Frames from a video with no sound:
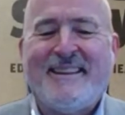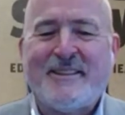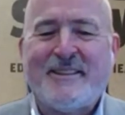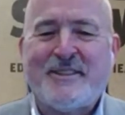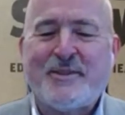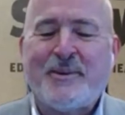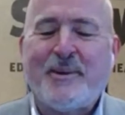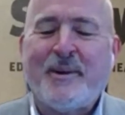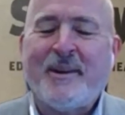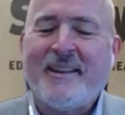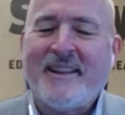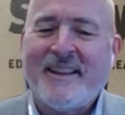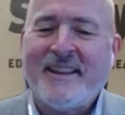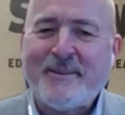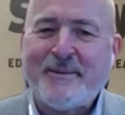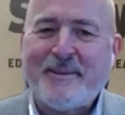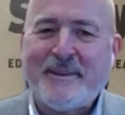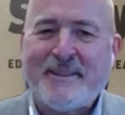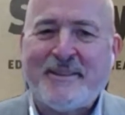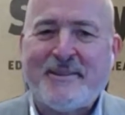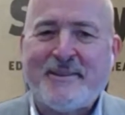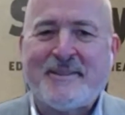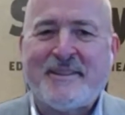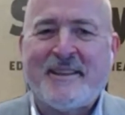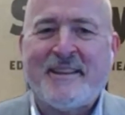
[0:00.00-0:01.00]
uh, so I like
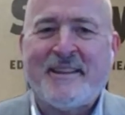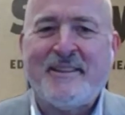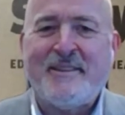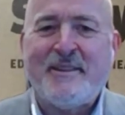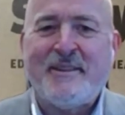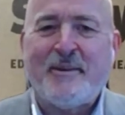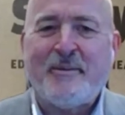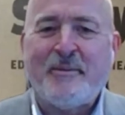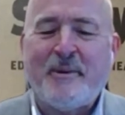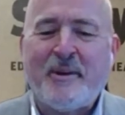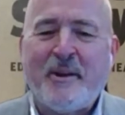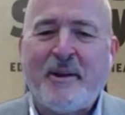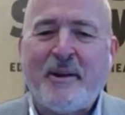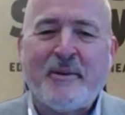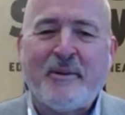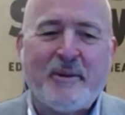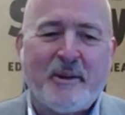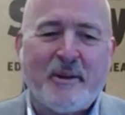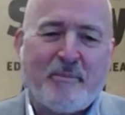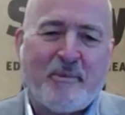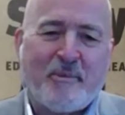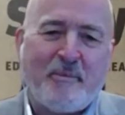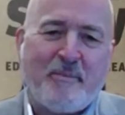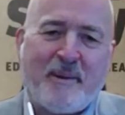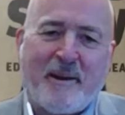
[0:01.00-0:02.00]
what you said there. We're not
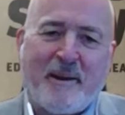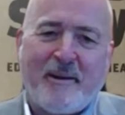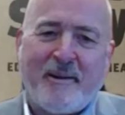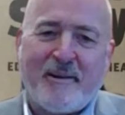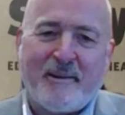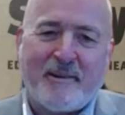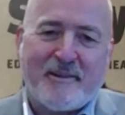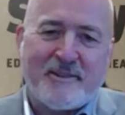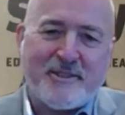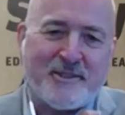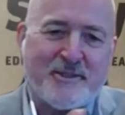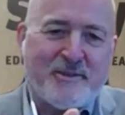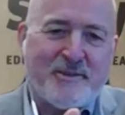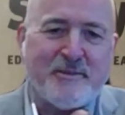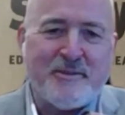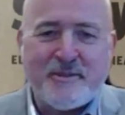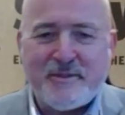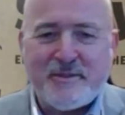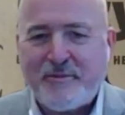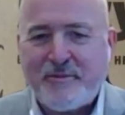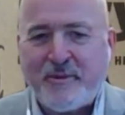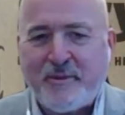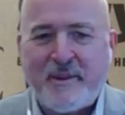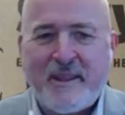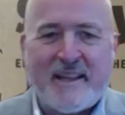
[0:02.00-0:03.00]
only preparing our
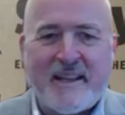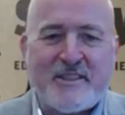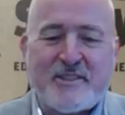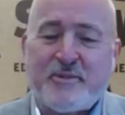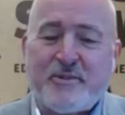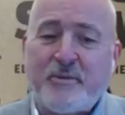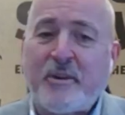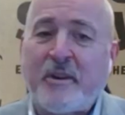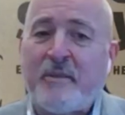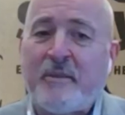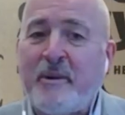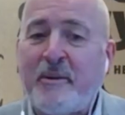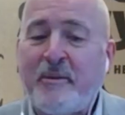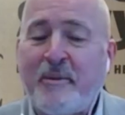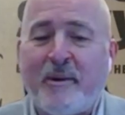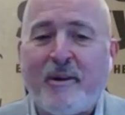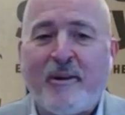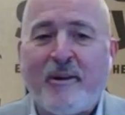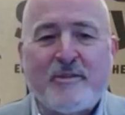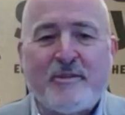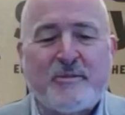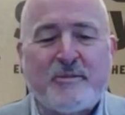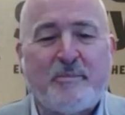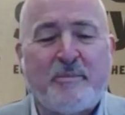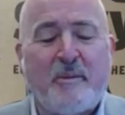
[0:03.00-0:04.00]
students for that story, but
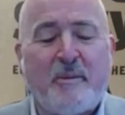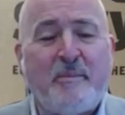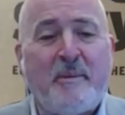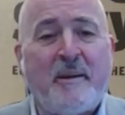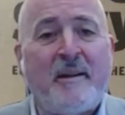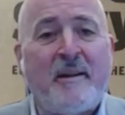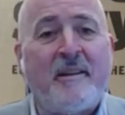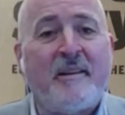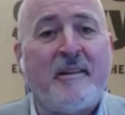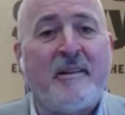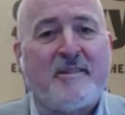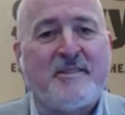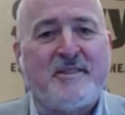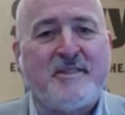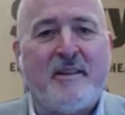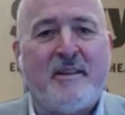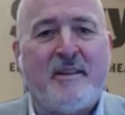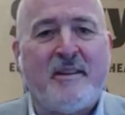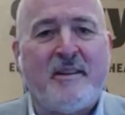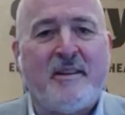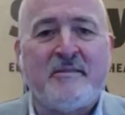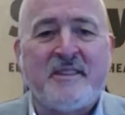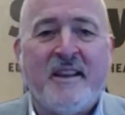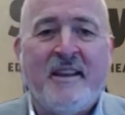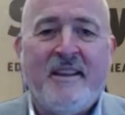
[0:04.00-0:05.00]
we're also preparing
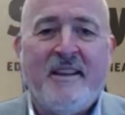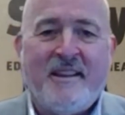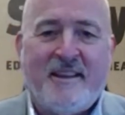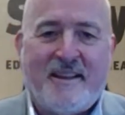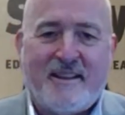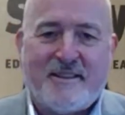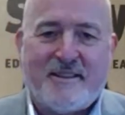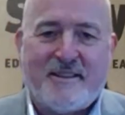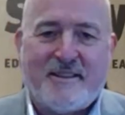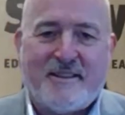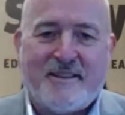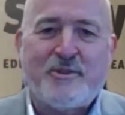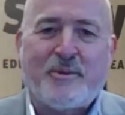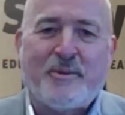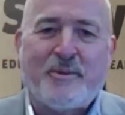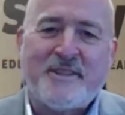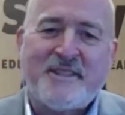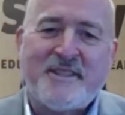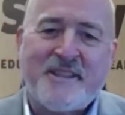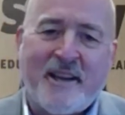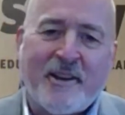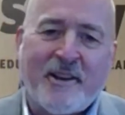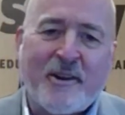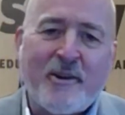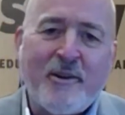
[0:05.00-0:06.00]
ourselves as a
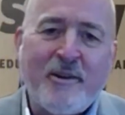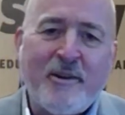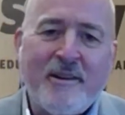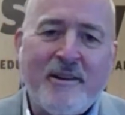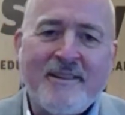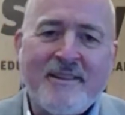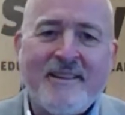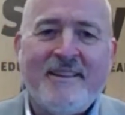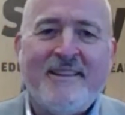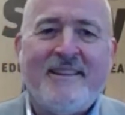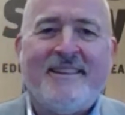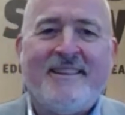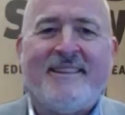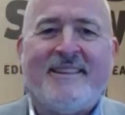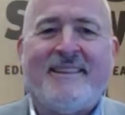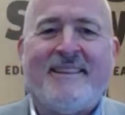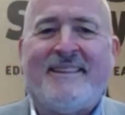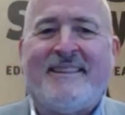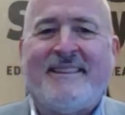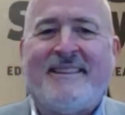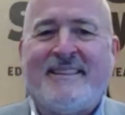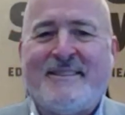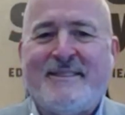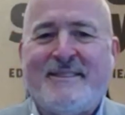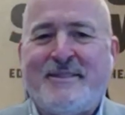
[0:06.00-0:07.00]
storyteller
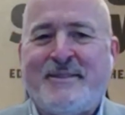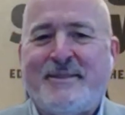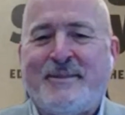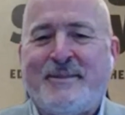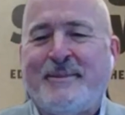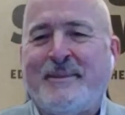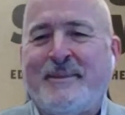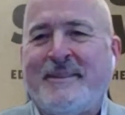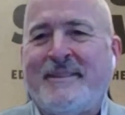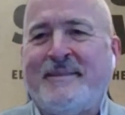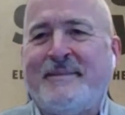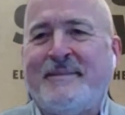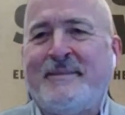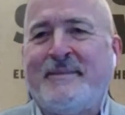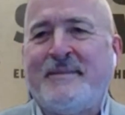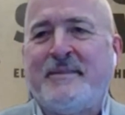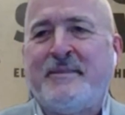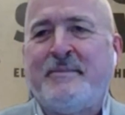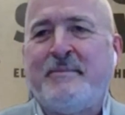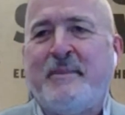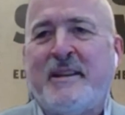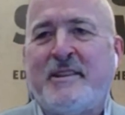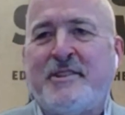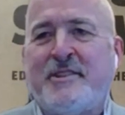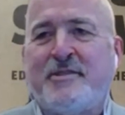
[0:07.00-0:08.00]
uh, to
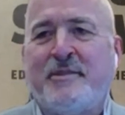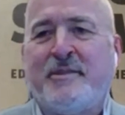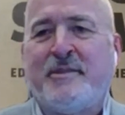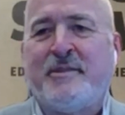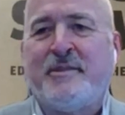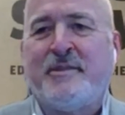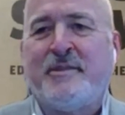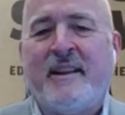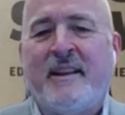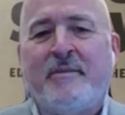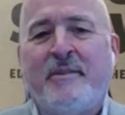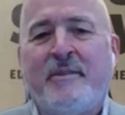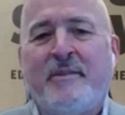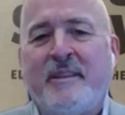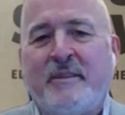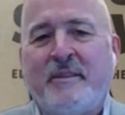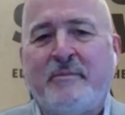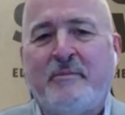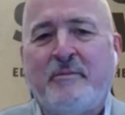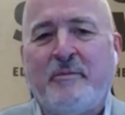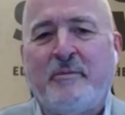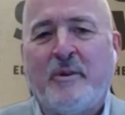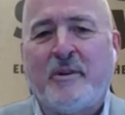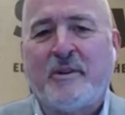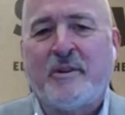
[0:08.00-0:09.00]
to make sure that
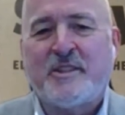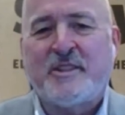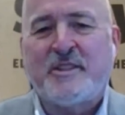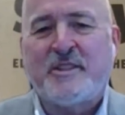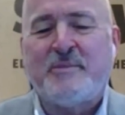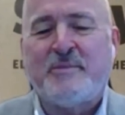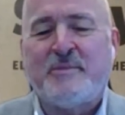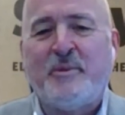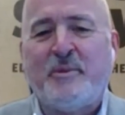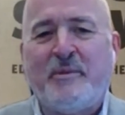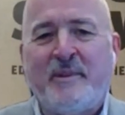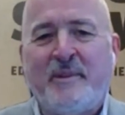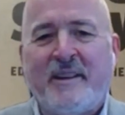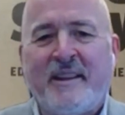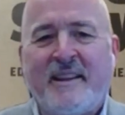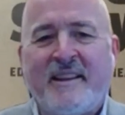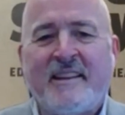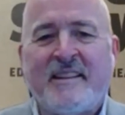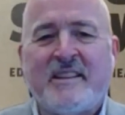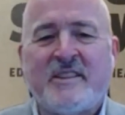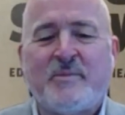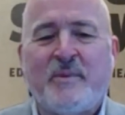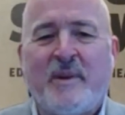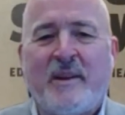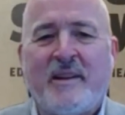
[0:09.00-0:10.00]
everything works smoothly
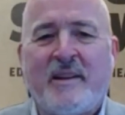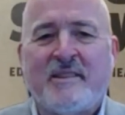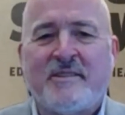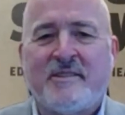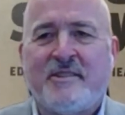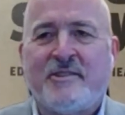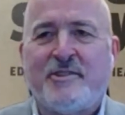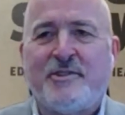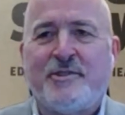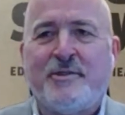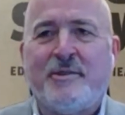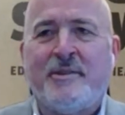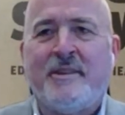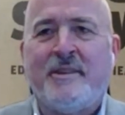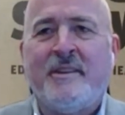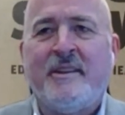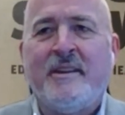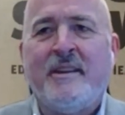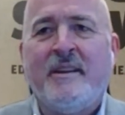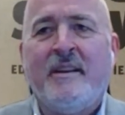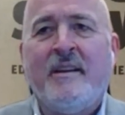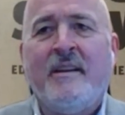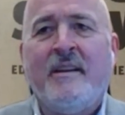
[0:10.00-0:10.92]
and as well as it should.